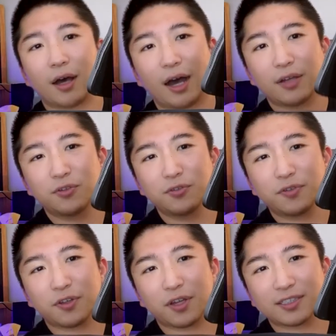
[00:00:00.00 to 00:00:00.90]
I do
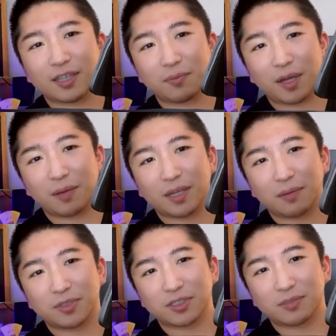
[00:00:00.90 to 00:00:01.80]
feel like sometimes
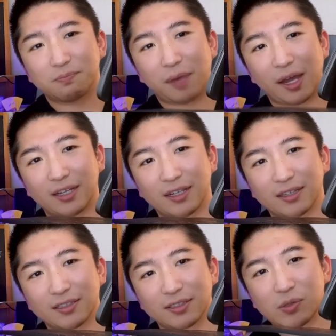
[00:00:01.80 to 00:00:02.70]
I'm just bending
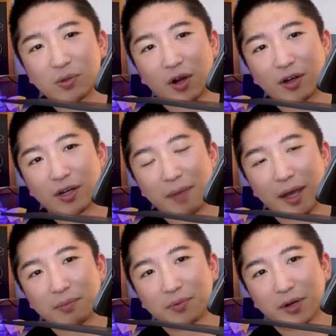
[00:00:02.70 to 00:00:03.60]
this too hard. It
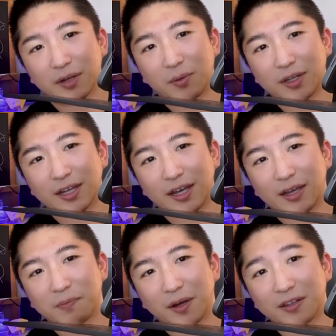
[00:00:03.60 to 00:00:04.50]
might break one
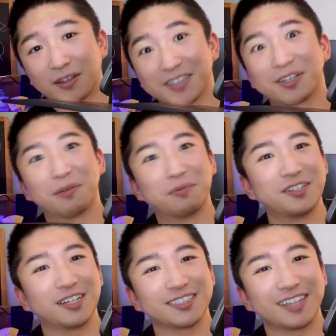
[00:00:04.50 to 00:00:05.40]
day, but let's hope it
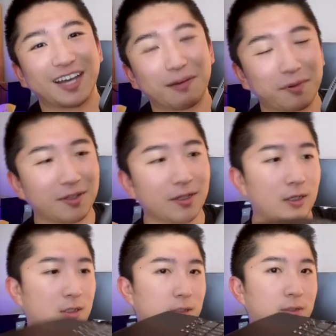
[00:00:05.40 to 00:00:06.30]
doesn't happen.
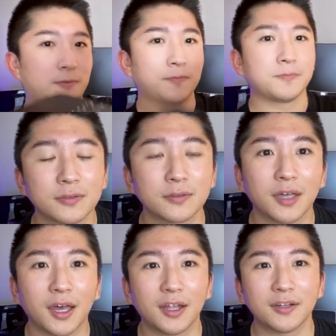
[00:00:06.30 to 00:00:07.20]

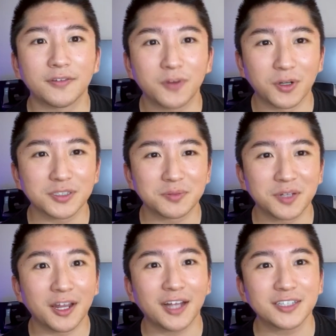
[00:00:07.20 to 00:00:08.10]
And of course, we
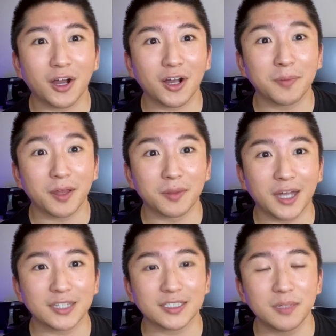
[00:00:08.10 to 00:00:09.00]
cannot talk about the
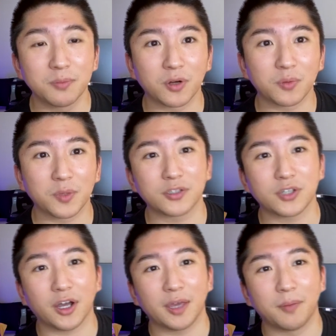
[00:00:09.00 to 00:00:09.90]
Magic Keyboard without
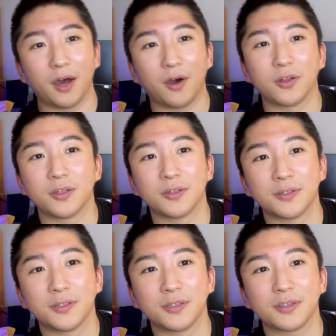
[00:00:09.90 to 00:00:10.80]
talking about
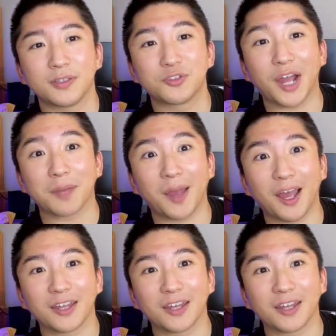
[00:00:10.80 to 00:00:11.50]
the trackpad.